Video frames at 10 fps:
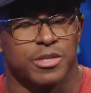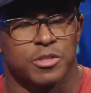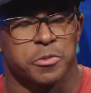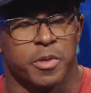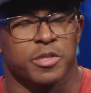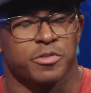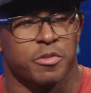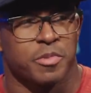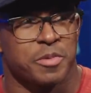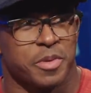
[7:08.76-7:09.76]
extra special
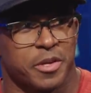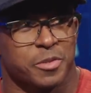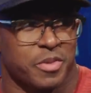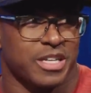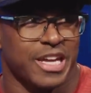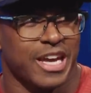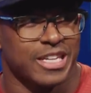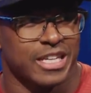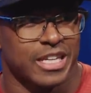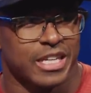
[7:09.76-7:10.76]
for me because my dad did